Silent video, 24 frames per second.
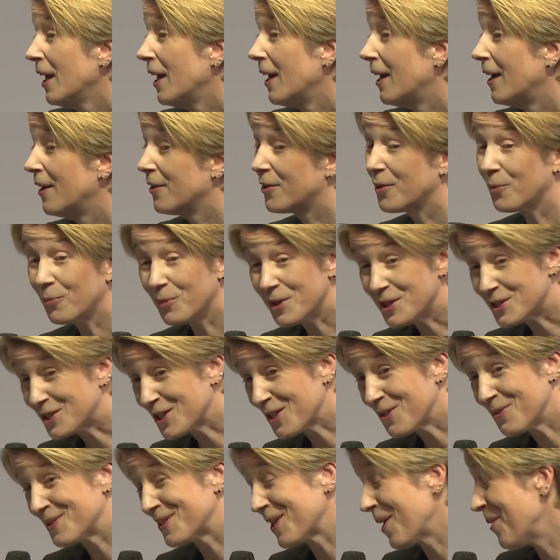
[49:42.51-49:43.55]
that we
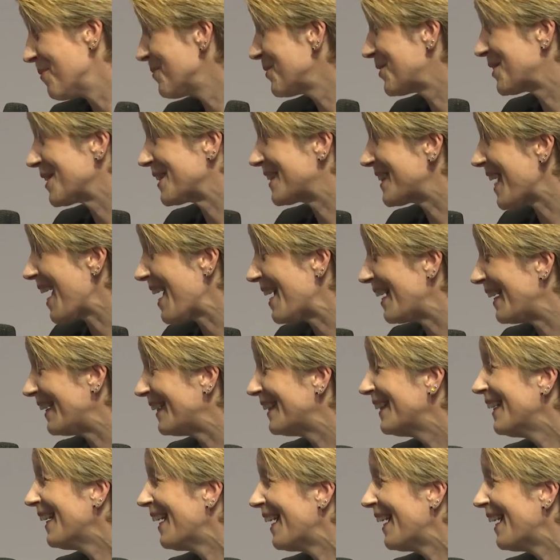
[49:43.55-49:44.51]
do, as I was just saying,